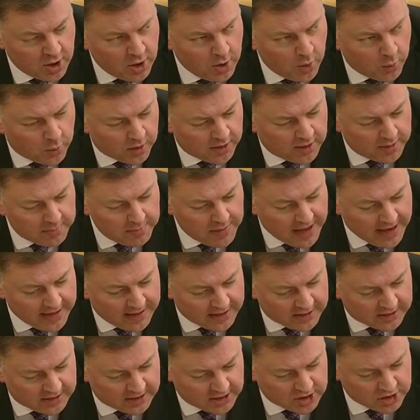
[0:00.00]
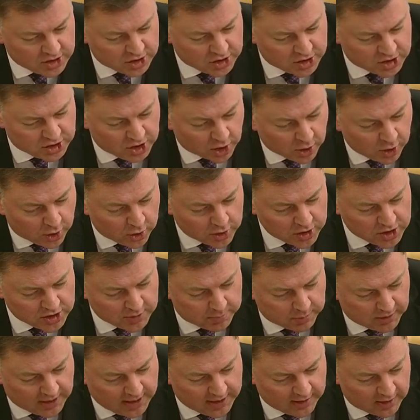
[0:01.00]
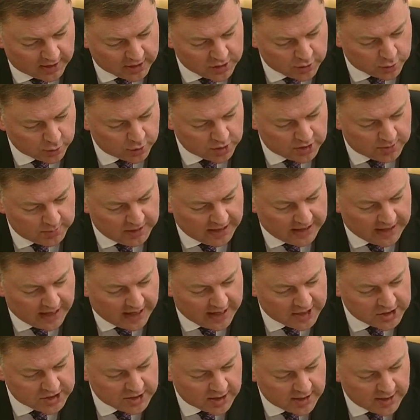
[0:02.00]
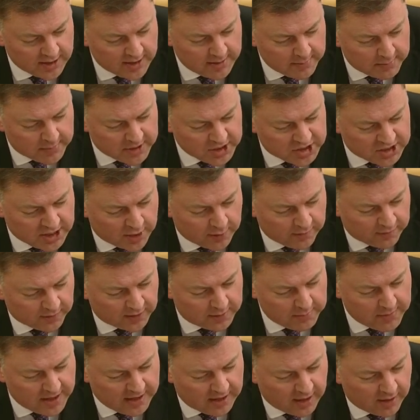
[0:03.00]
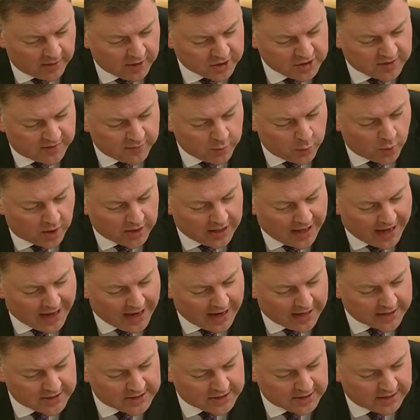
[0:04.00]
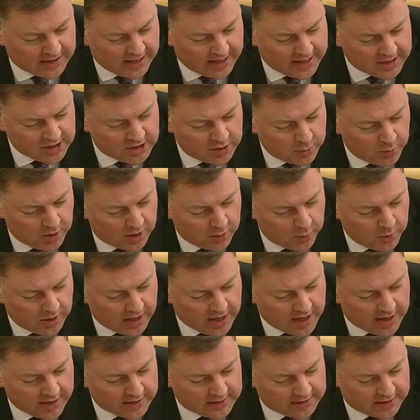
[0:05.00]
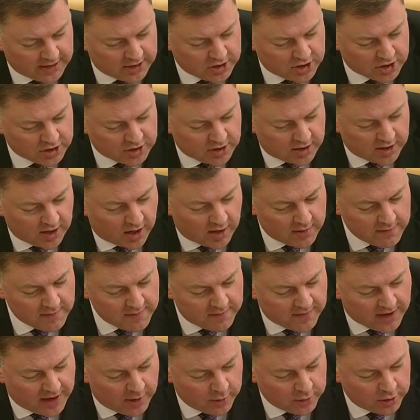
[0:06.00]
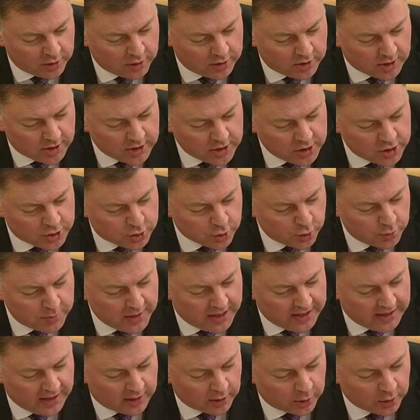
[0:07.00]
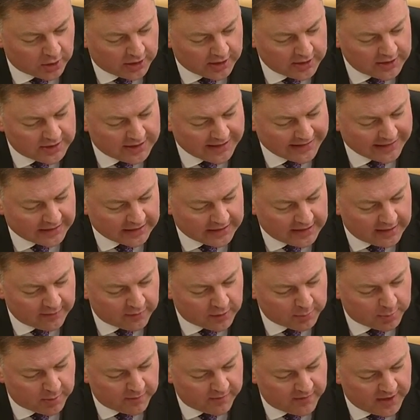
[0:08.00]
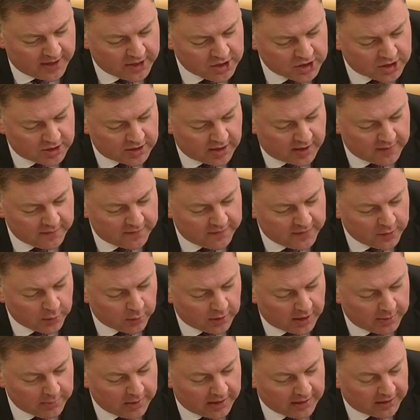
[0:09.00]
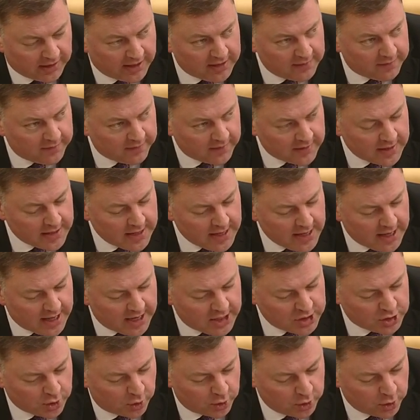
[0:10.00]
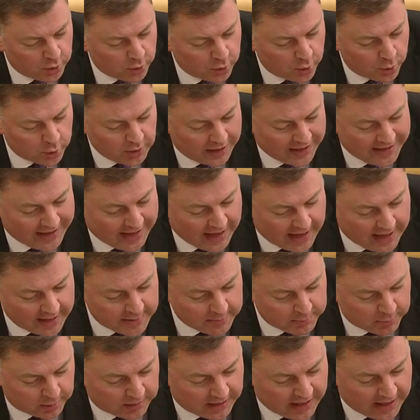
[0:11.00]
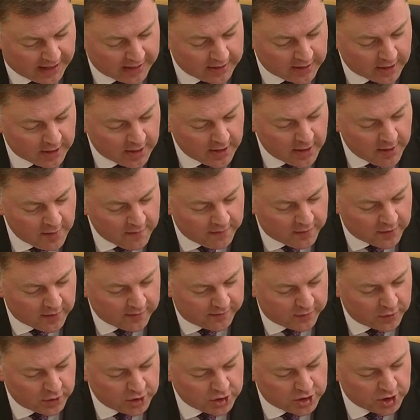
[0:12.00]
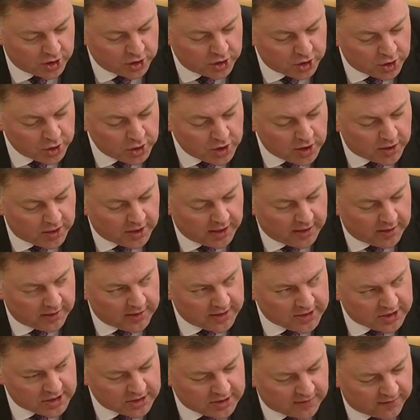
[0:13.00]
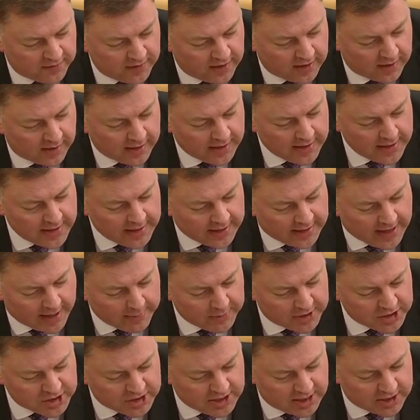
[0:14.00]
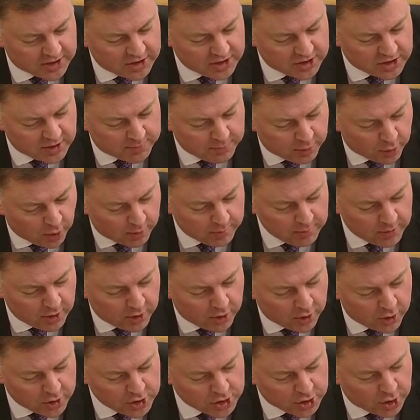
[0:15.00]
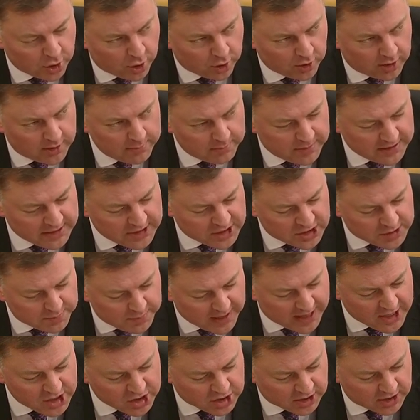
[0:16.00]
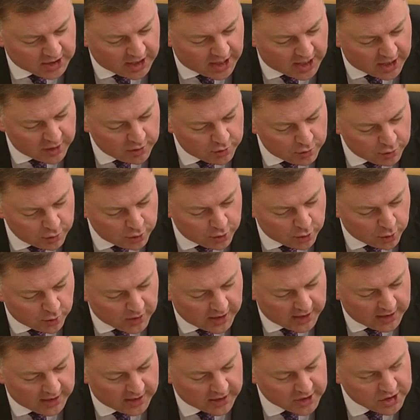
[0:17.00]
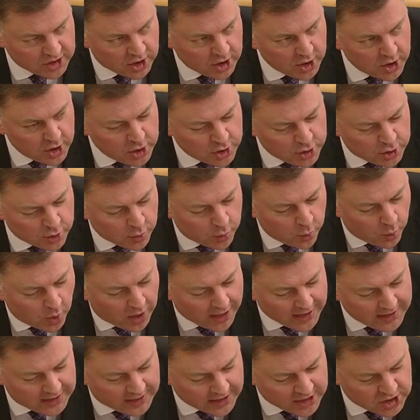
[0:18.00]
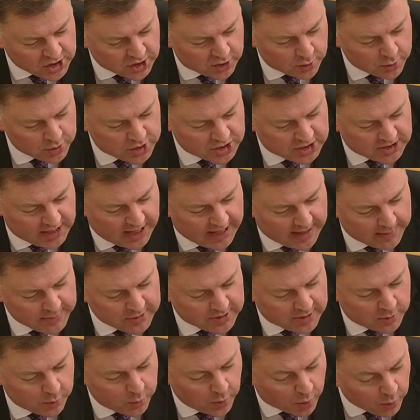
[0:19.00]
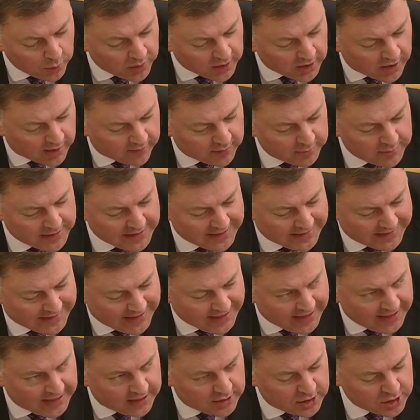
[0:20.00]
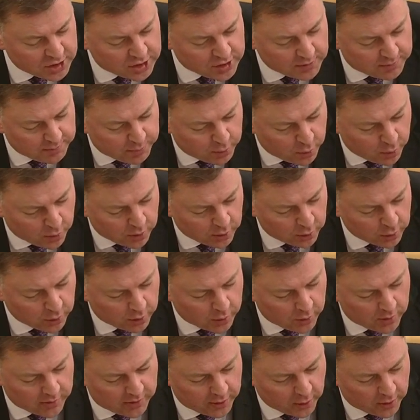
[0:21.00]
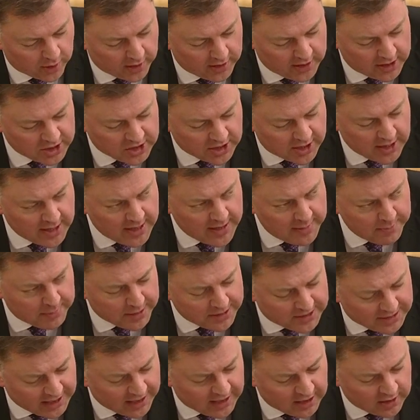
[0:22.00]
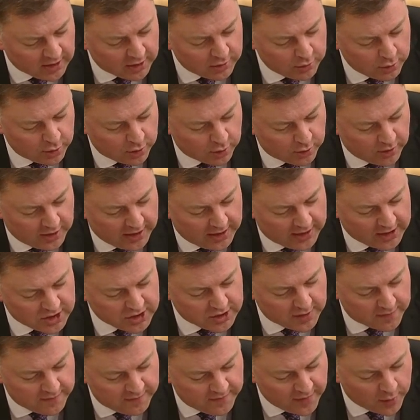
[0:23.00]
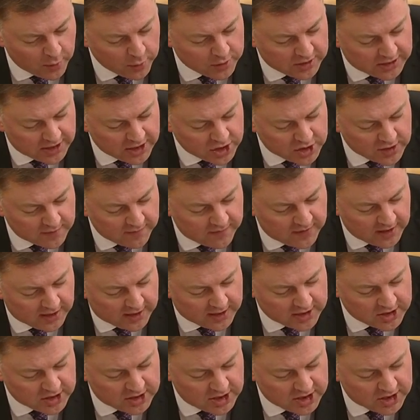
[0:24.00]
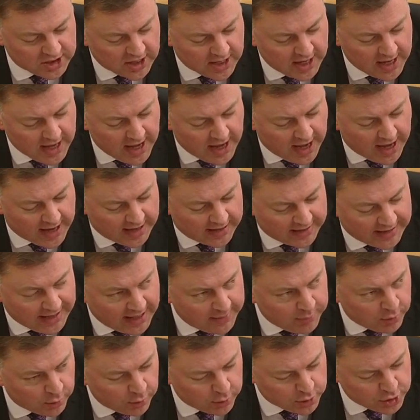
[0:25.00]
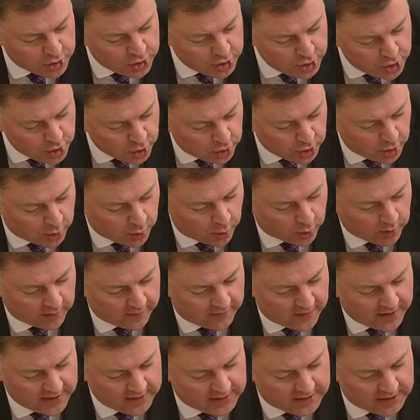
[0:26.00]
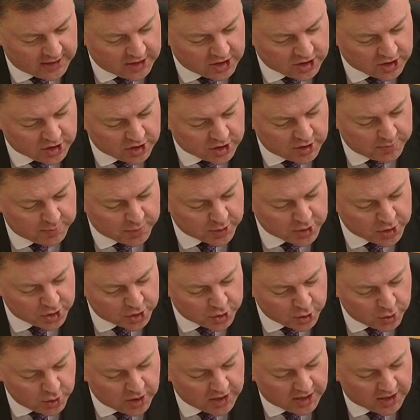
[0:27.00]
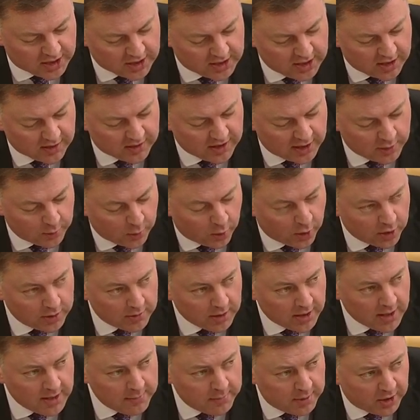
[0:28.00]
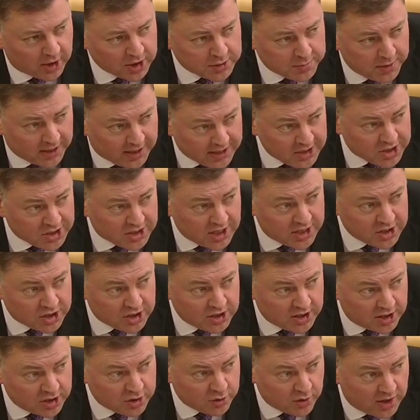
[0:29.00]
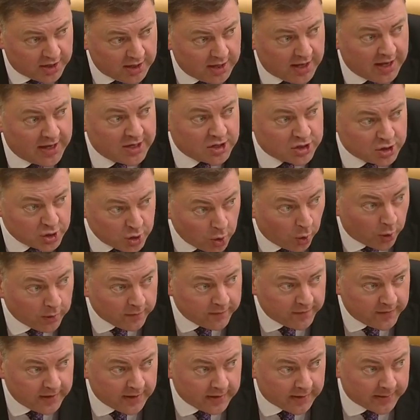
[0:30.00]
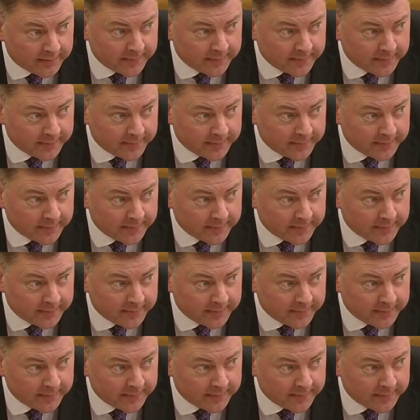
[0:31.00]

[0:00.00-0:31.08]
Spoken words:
One of the many teachers stuck on supply list wrote to me and asked, "Myself, like many others, have worked hard to get to where we are. Teachers are unvalued. So many are looking to leave the profession. I feel like my life is on hold. I can't plan for the future. Do you think this is fair?" Cabinet Secretary, there's a problem across Scotland, but especially in rural areas. So what additional steps will the government take to support local authorities, particularly in rural areas, to fill teaching vacancies and enable those newly qualified teachers to pursue the career they want? Because my constituent is right, it's not fair.